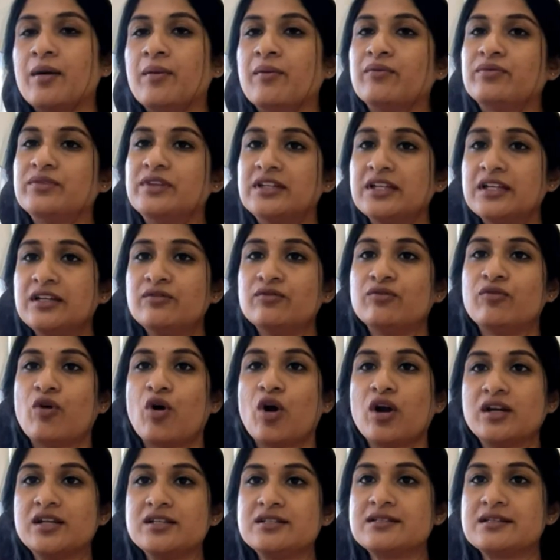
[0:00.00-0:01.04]
Then
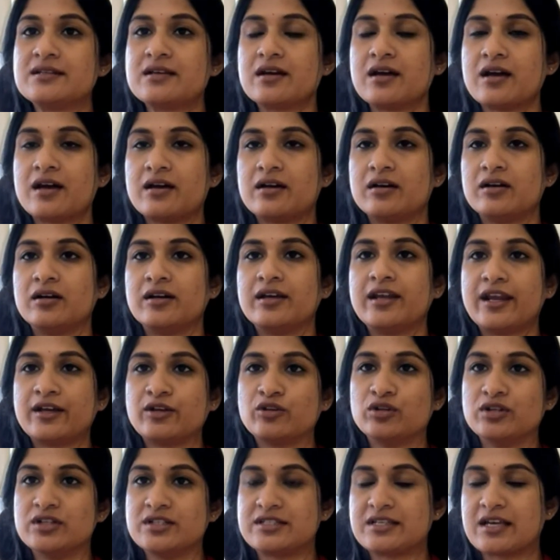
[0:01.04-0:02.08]
what is
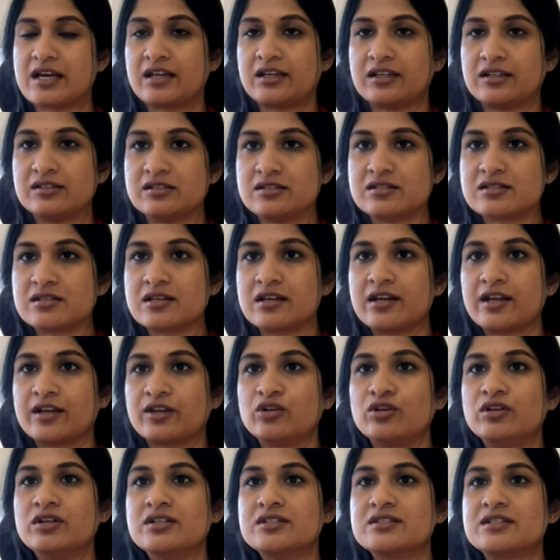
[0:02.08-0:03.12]
irregular cycles?
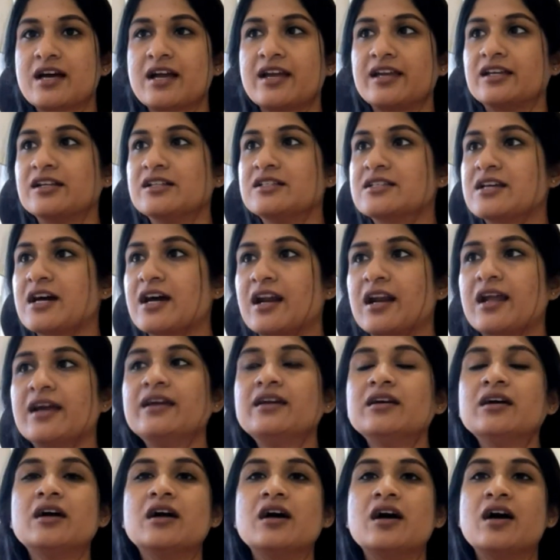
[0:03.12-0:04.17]
Irregular cycles are
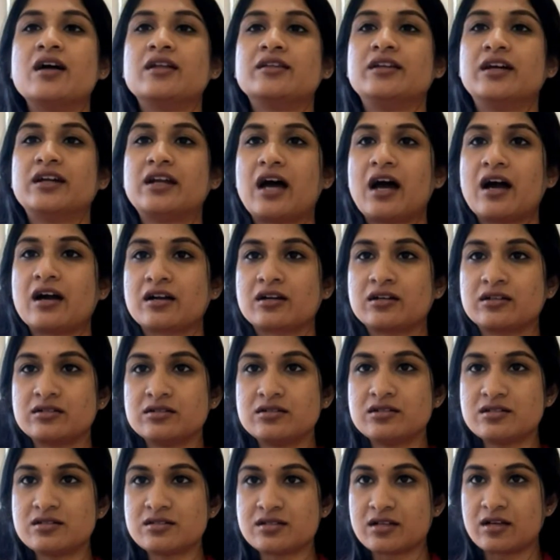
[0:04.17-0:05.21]
like that
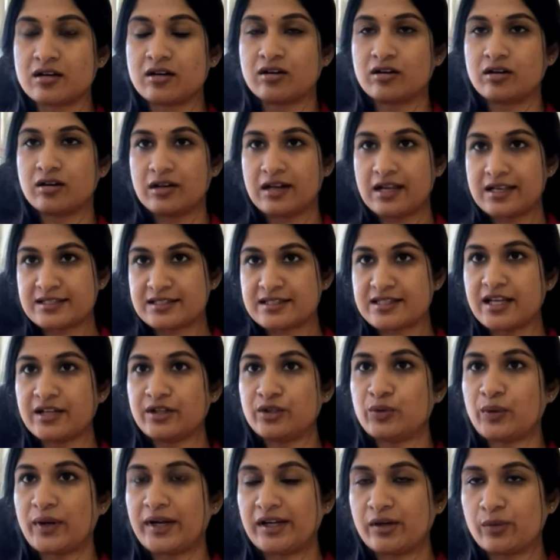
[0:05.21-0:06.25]
occurs less
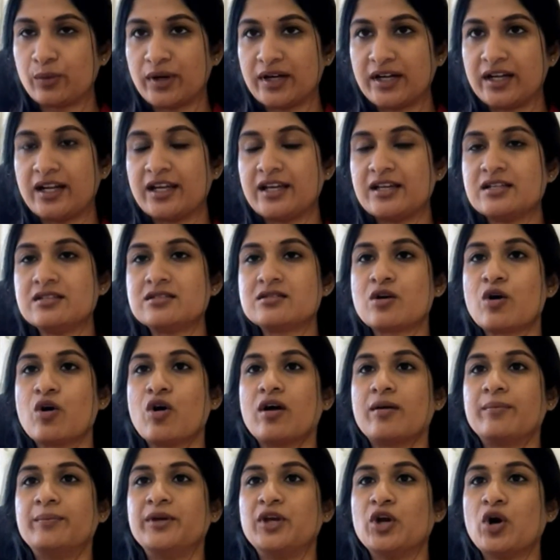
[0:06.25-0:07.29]
than 21 days
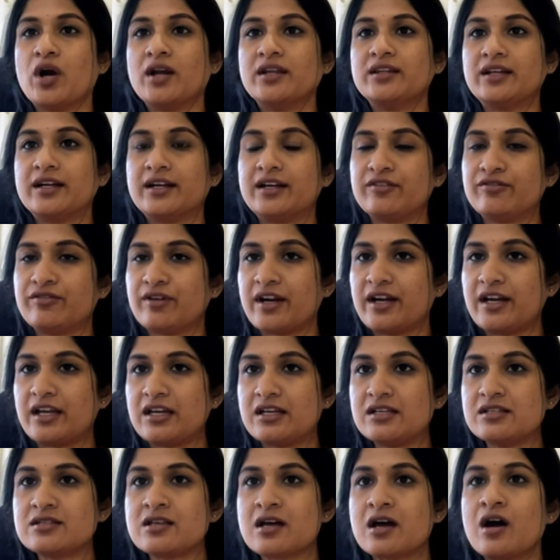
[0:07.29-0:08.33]
or beyond 35
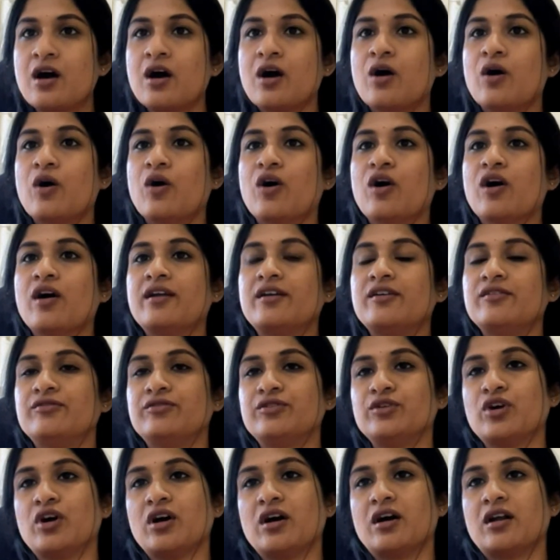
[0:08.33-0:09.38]
days, or if
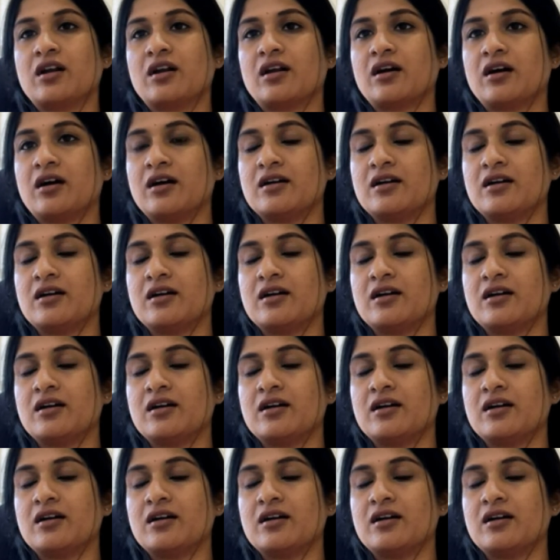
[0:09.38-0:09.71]
your